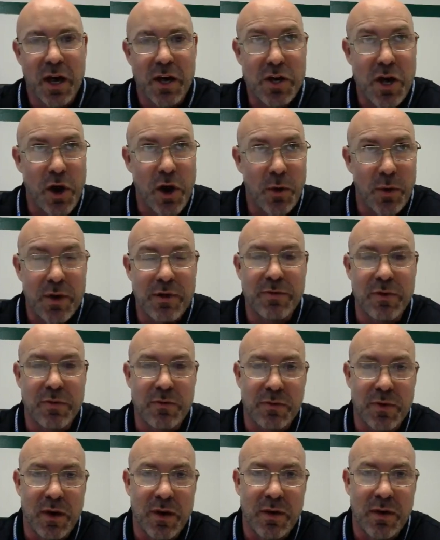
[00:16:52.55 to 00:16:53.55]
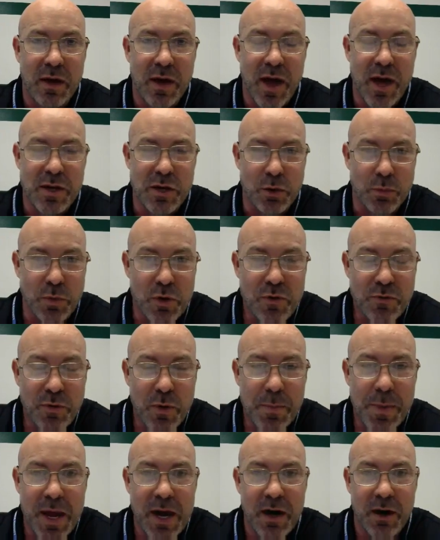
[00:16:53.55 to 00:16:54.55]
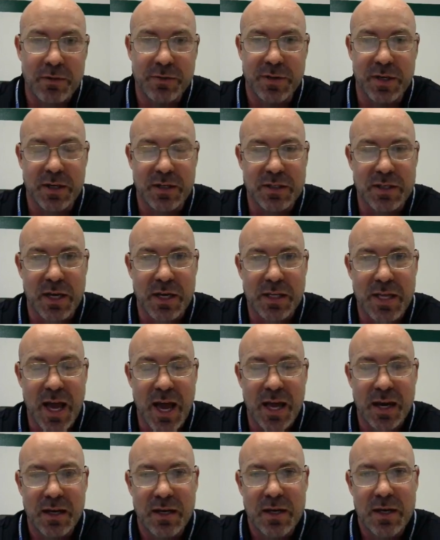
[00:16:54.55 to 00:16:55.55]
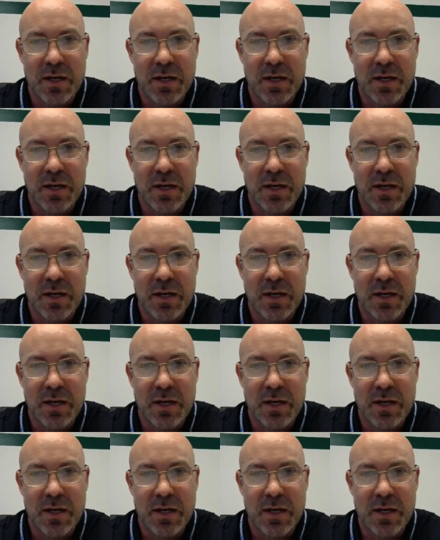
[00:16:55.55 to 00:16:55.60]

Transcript: Know if you've had your roof repaired, things like that.